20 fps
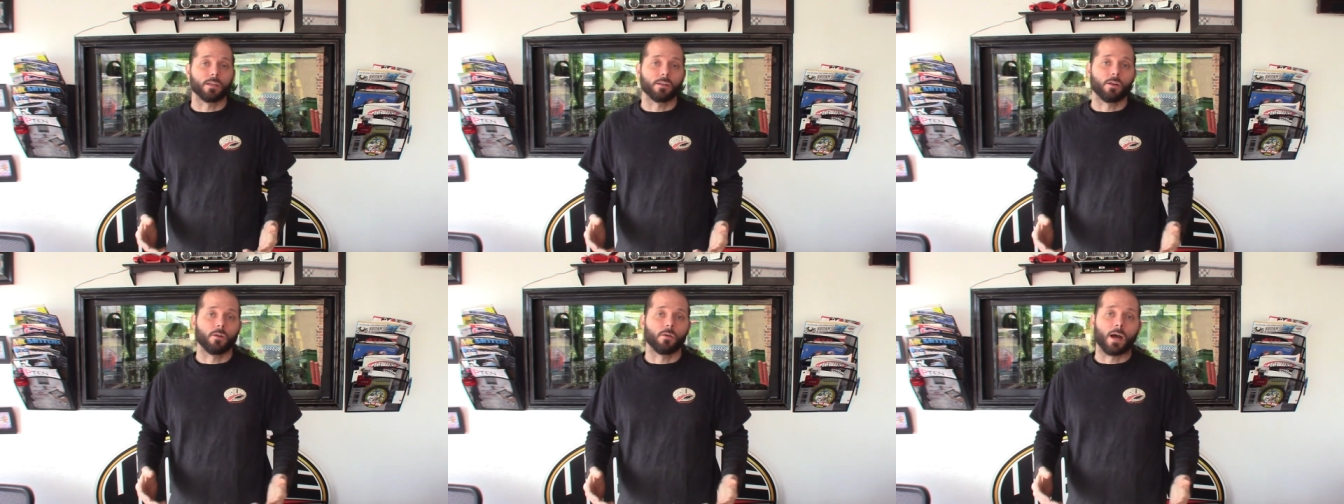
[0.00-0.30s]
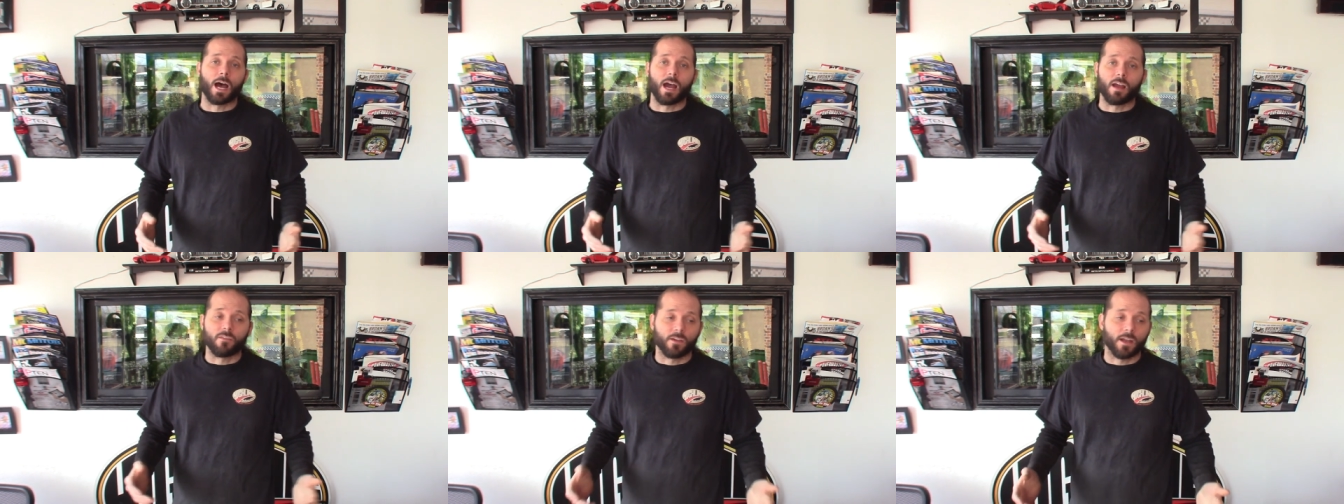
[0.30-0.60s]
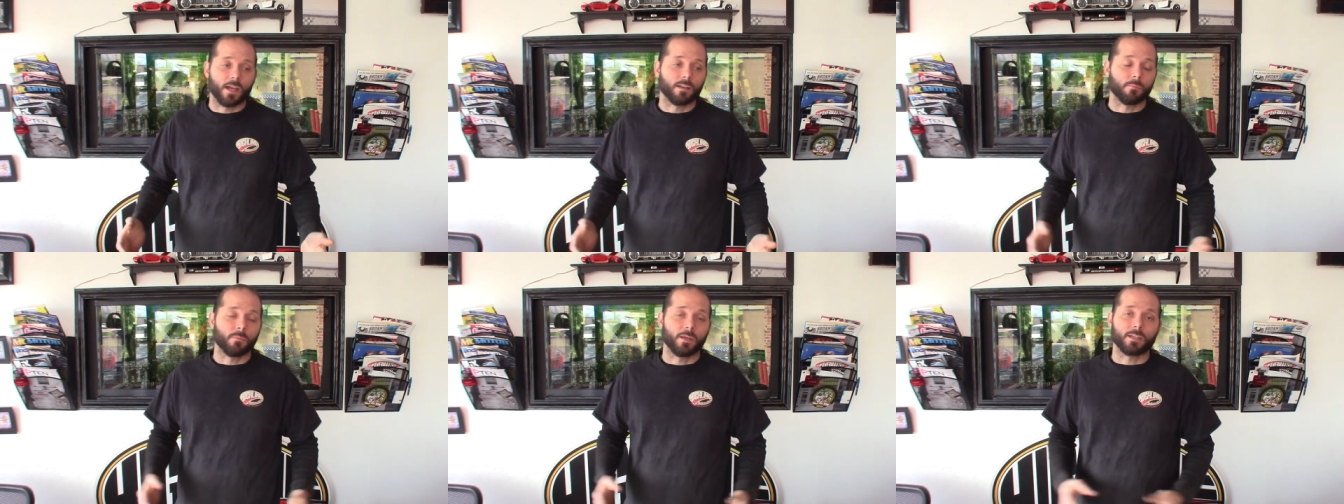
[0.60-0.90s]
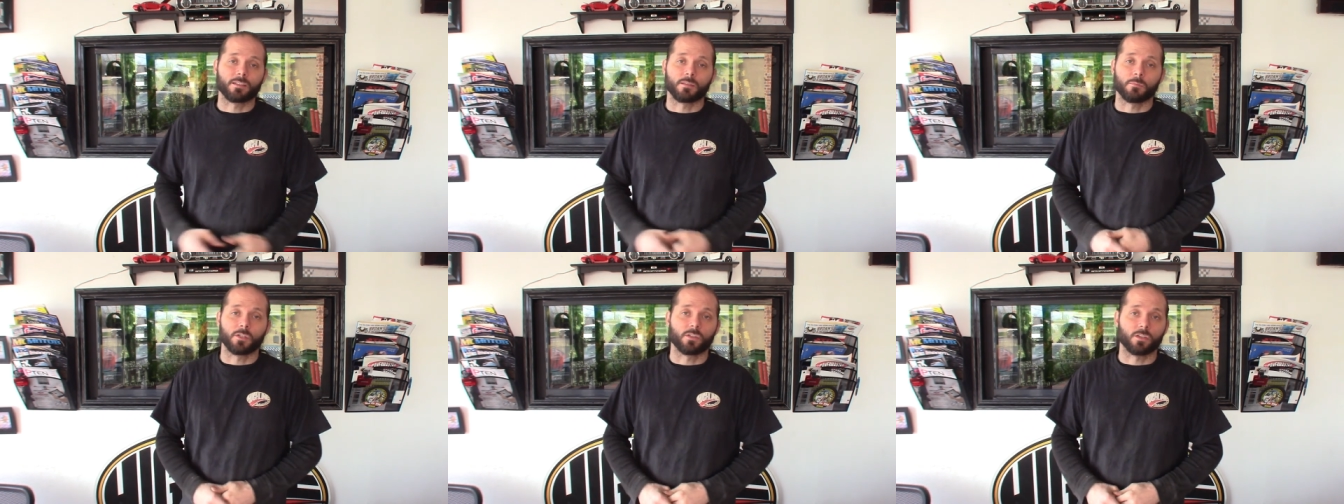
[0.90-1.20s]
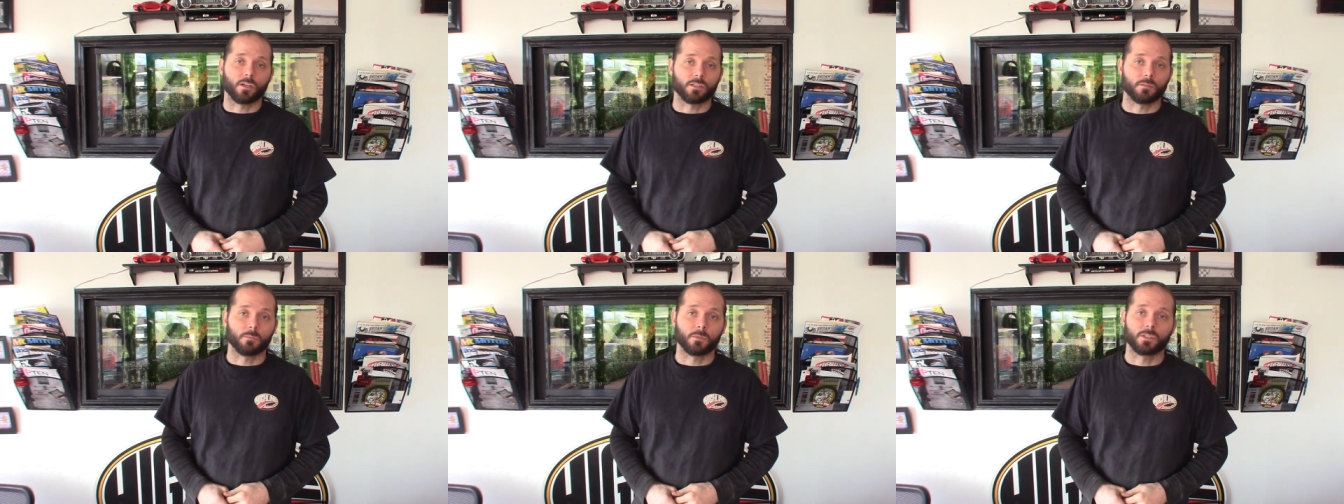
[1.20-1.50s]
You know, I've had to make some
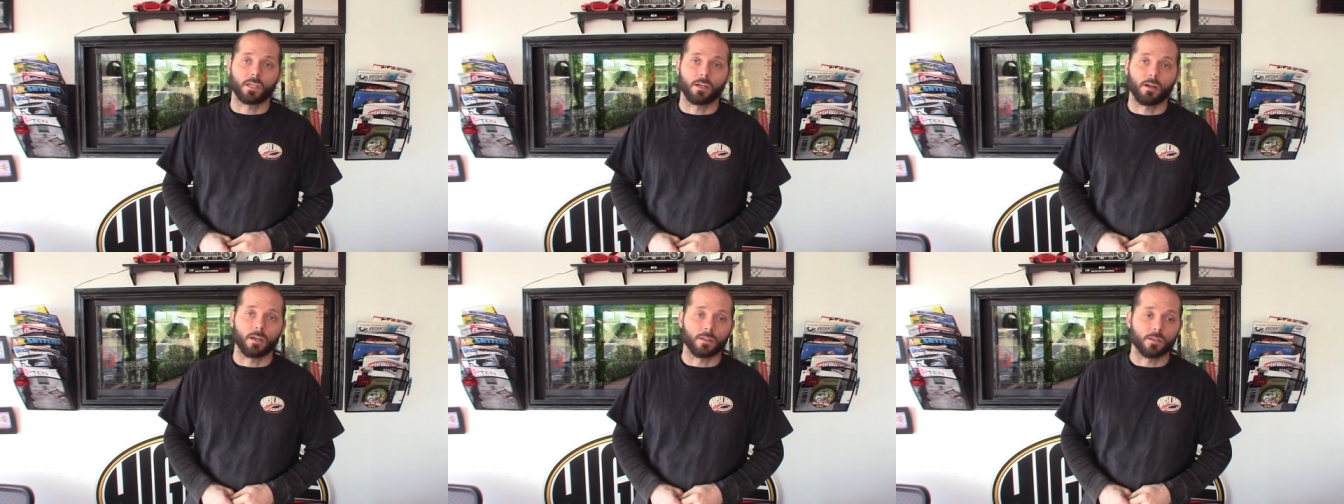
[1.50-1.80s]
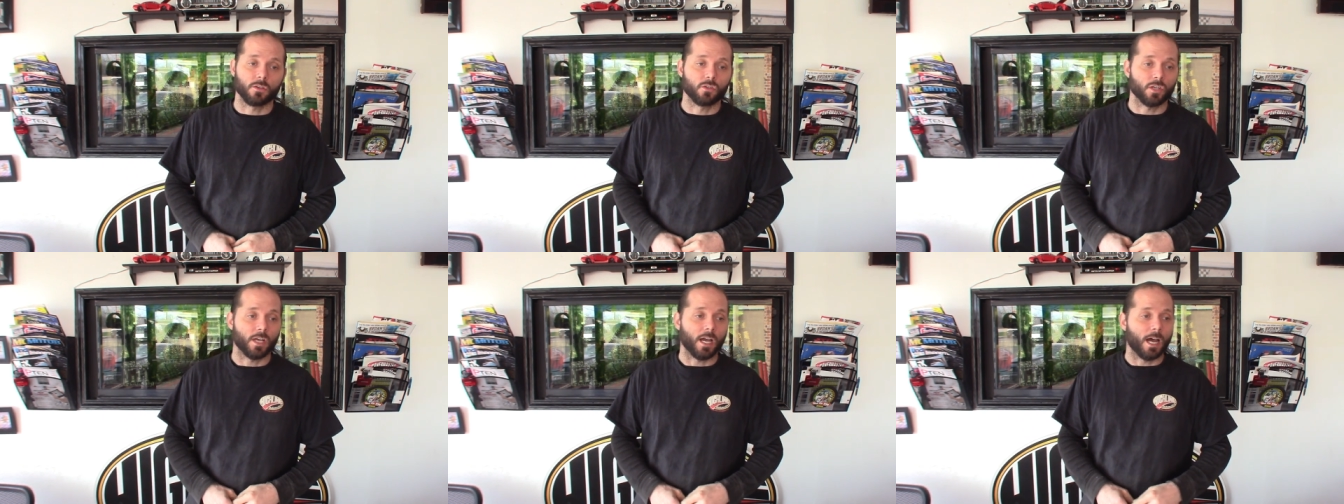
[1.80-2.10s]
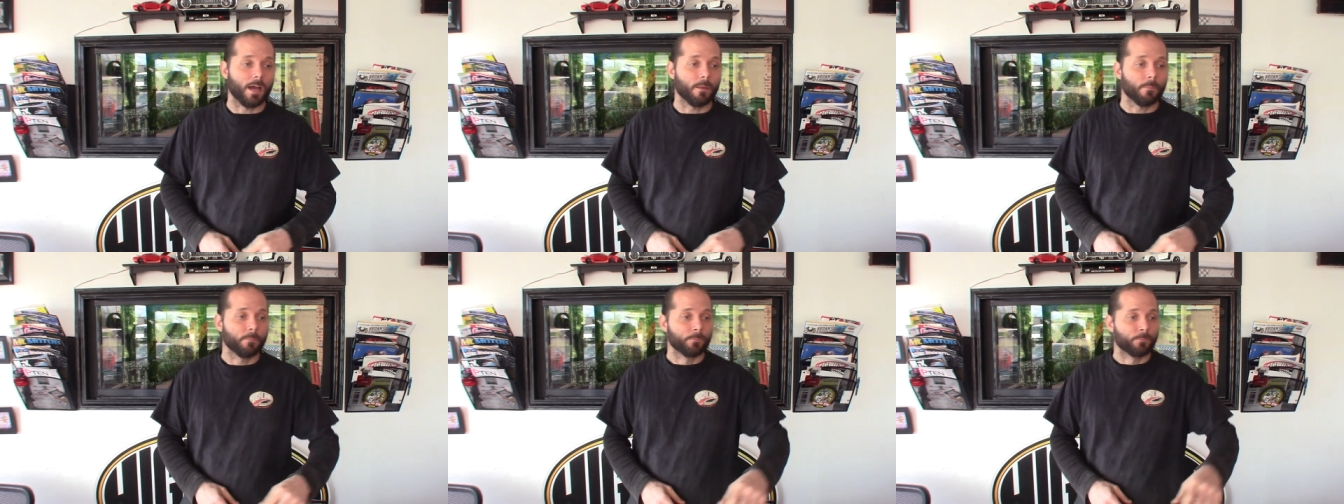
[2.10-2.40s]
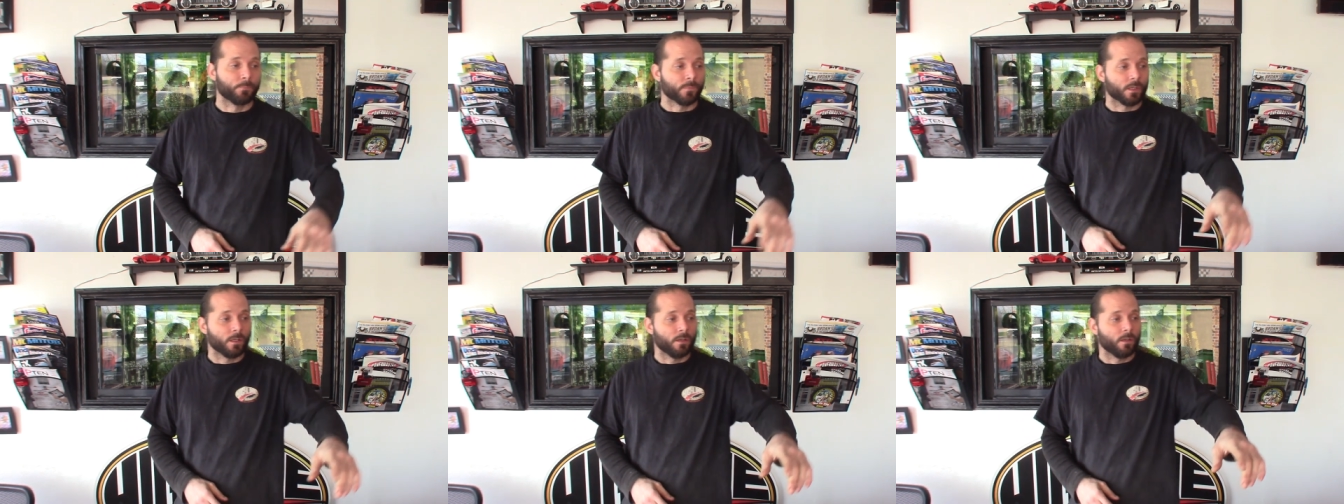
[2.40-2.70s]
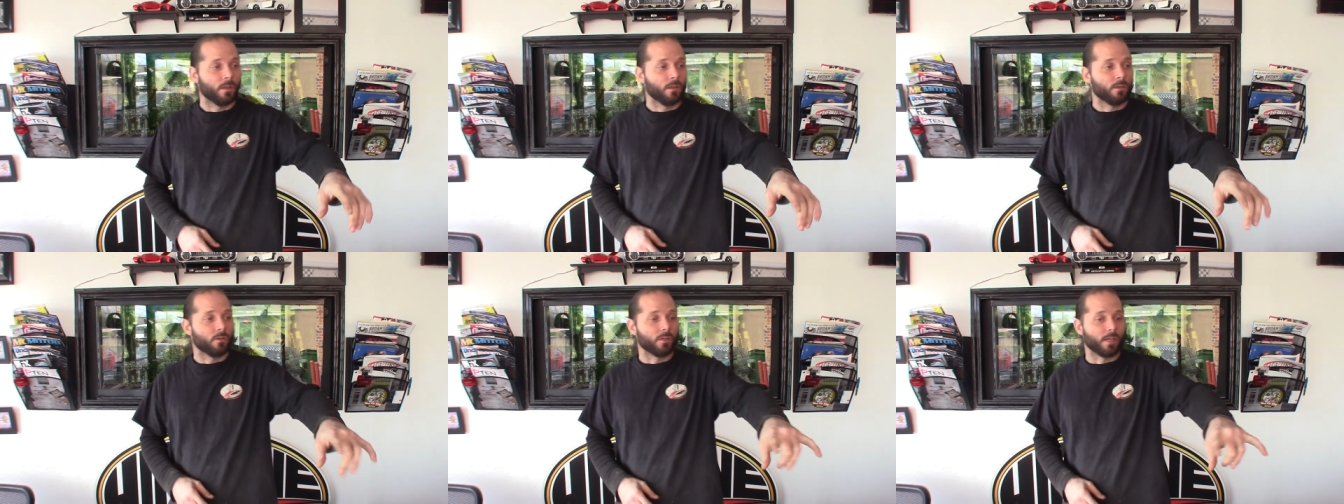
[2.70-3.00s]
adjustments here at the shop.
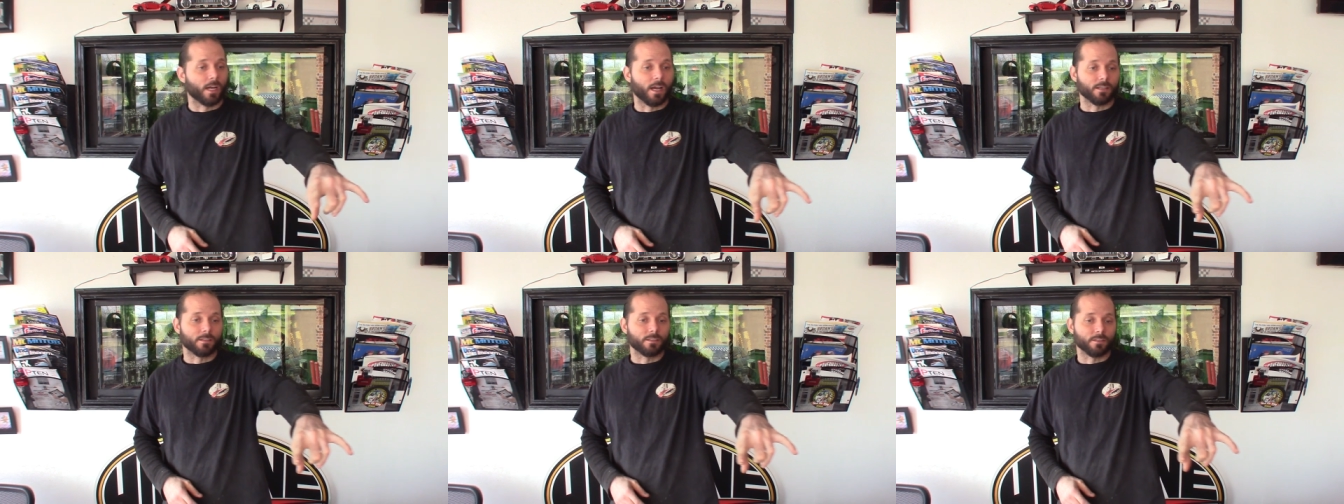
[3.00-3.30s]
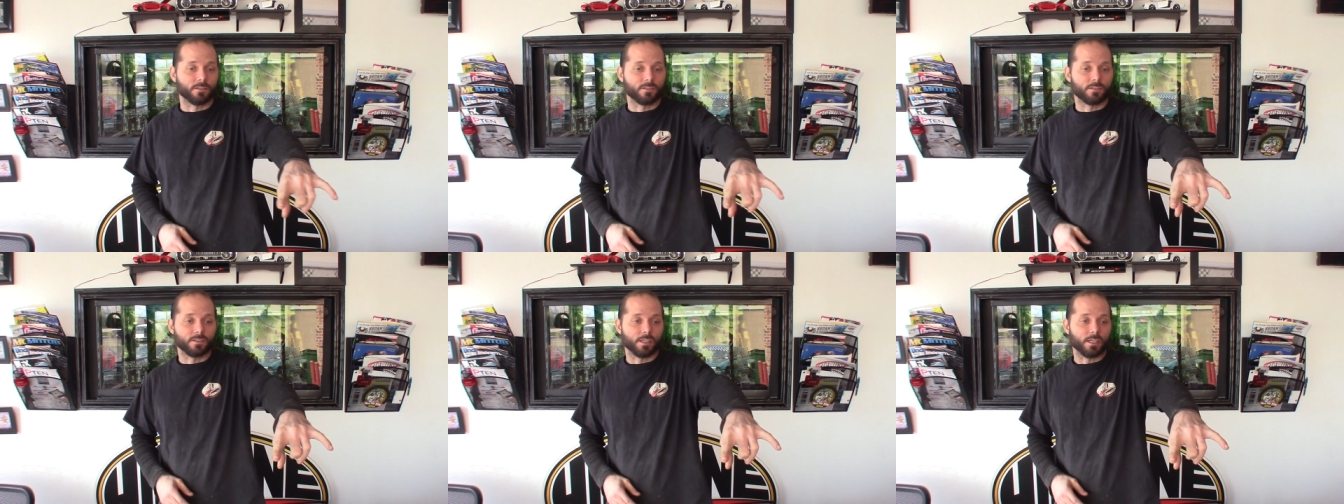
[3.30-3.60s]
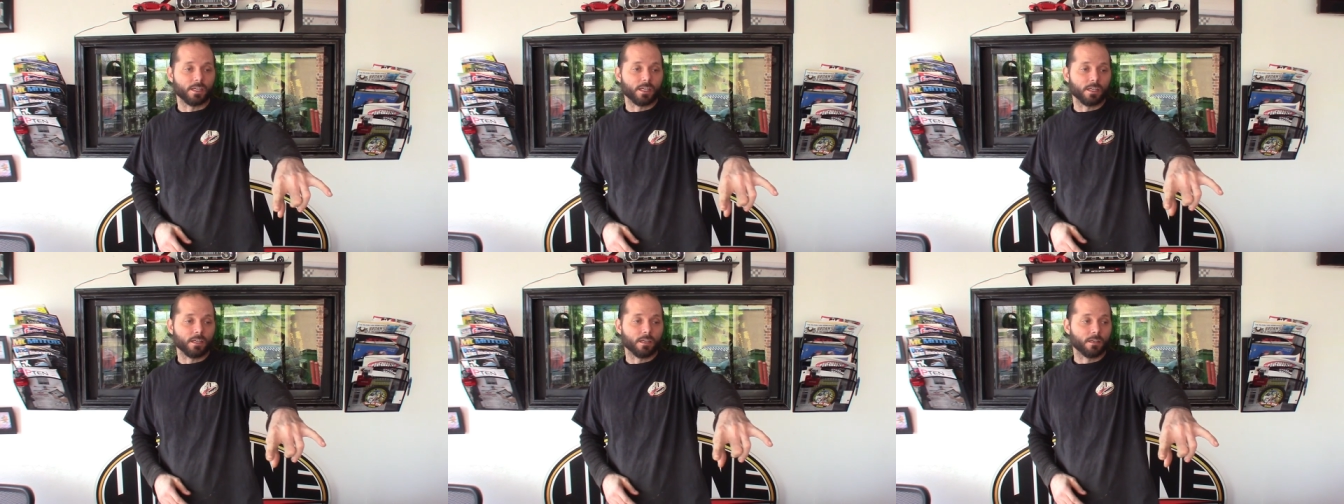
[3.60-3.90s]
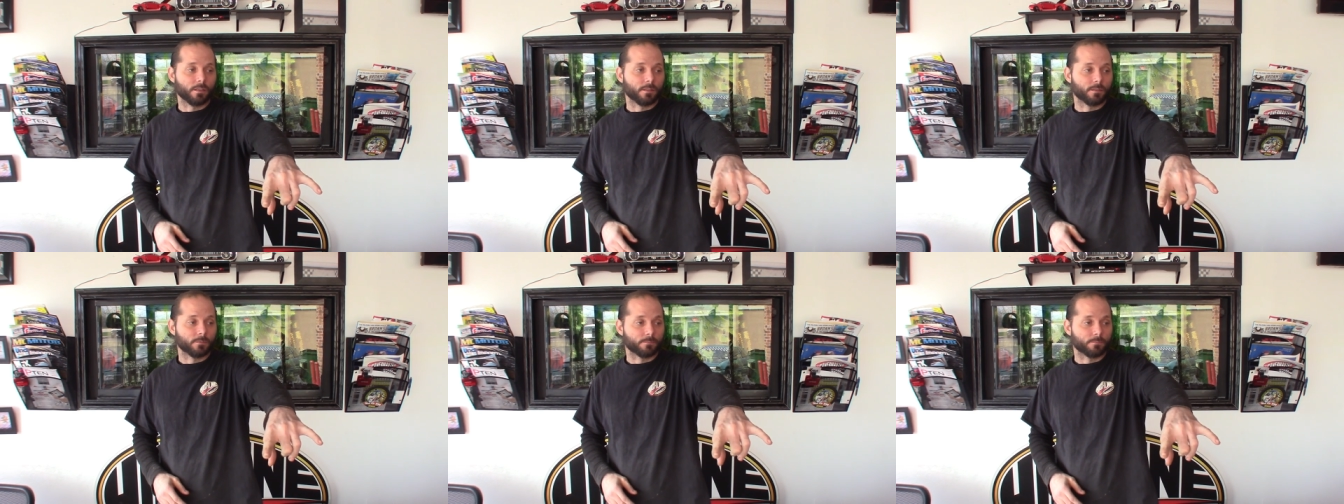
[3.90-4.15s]
You guys can see